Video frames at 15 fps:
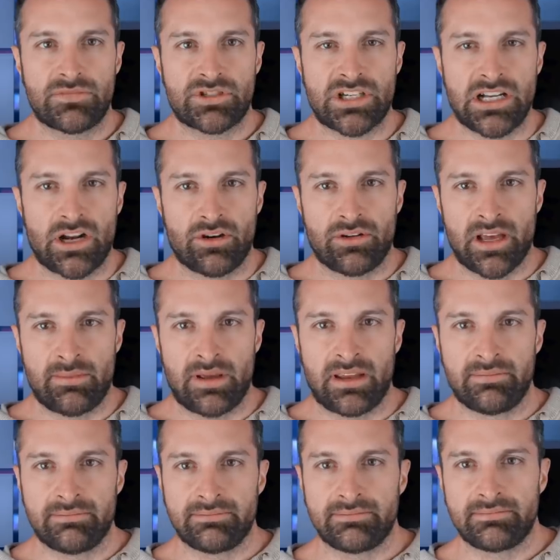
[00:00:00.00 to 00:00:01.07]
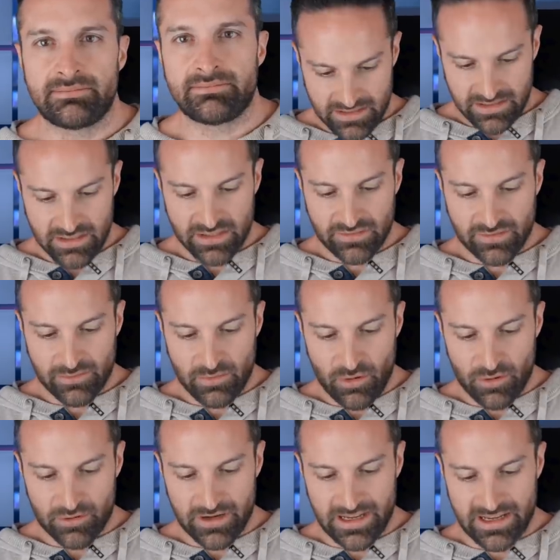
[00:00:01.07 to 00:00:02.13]
Cheeto, hit me. This is from
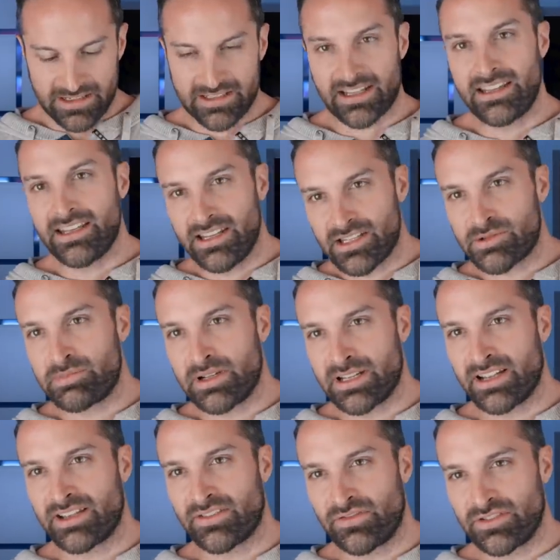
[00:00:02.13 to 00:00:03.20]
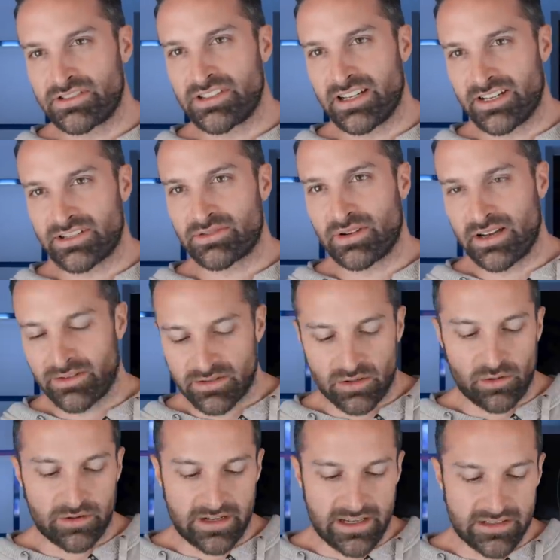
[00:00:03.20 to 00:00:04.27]
Hornez. I think he spent, sent us quite a
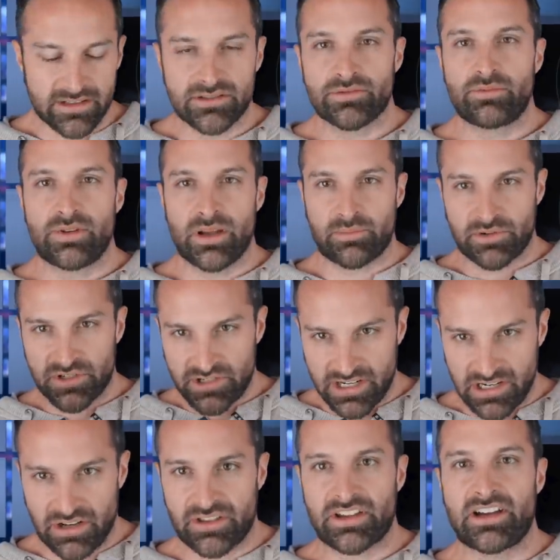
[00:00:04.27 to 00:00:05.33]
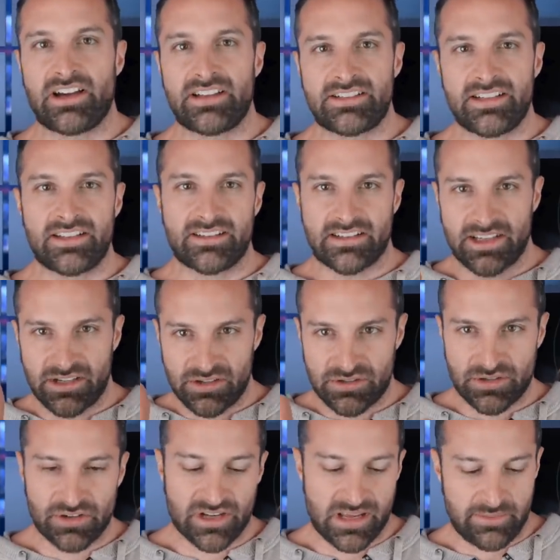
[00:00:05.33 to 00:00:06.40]
Hornez, we appreciate all the content. Thank you,
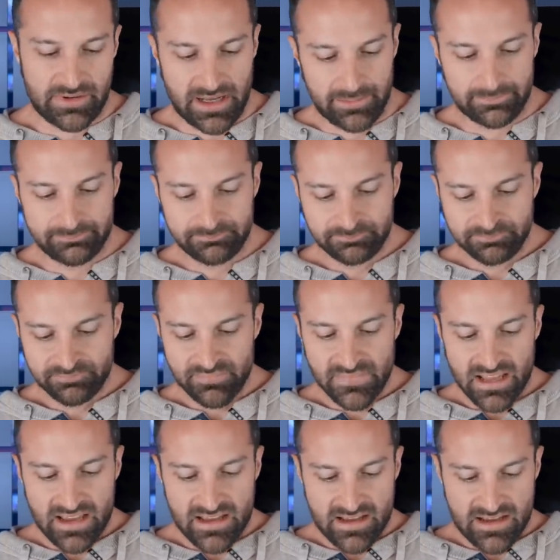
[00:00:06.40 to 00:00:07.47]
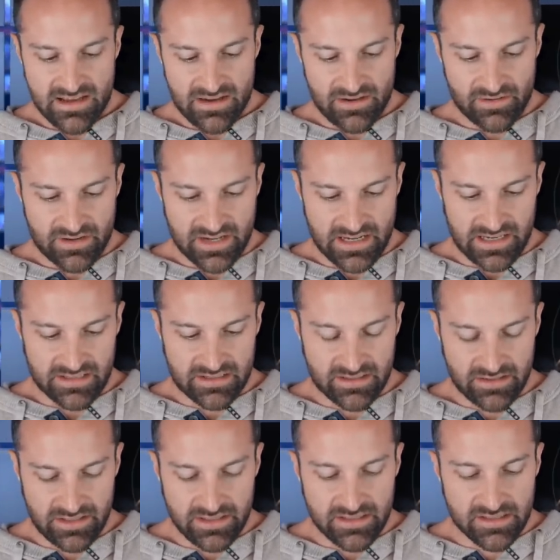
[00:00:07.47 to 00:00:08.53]
sir. Keep it up. Okay, so
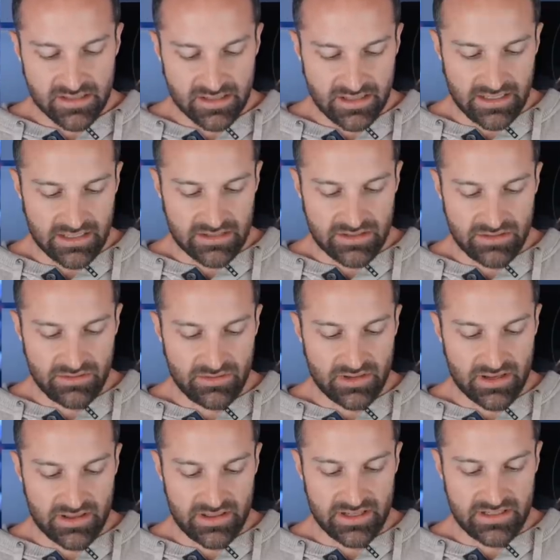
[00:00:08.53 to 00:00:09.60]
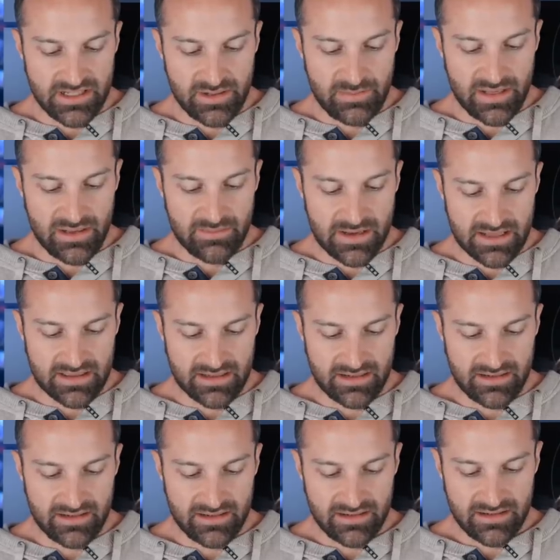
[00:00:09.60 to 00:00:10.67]
this is a link to the d b
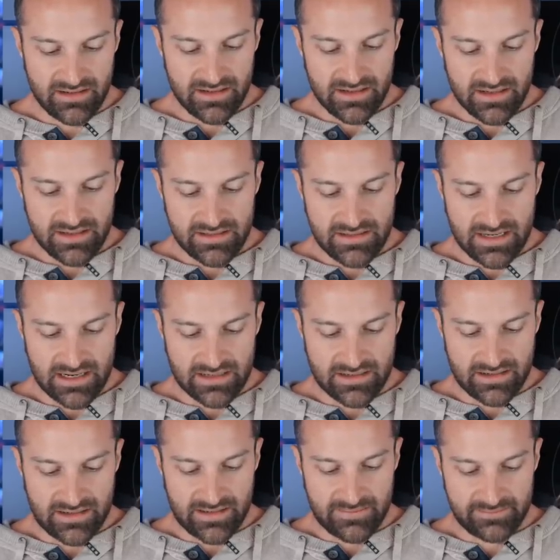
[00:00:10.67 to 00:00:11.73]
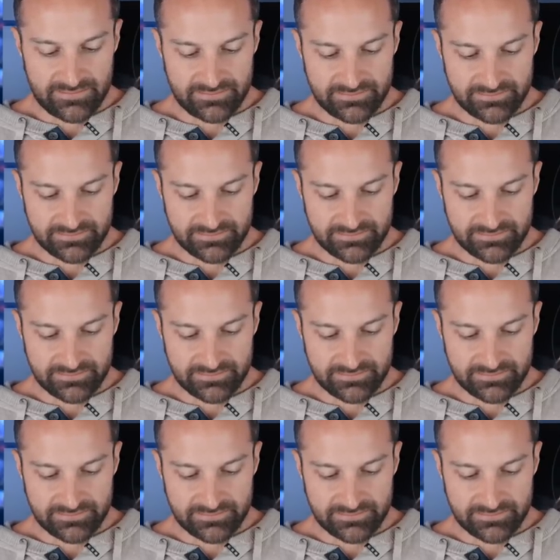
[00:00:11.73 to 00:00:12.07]
method dot com.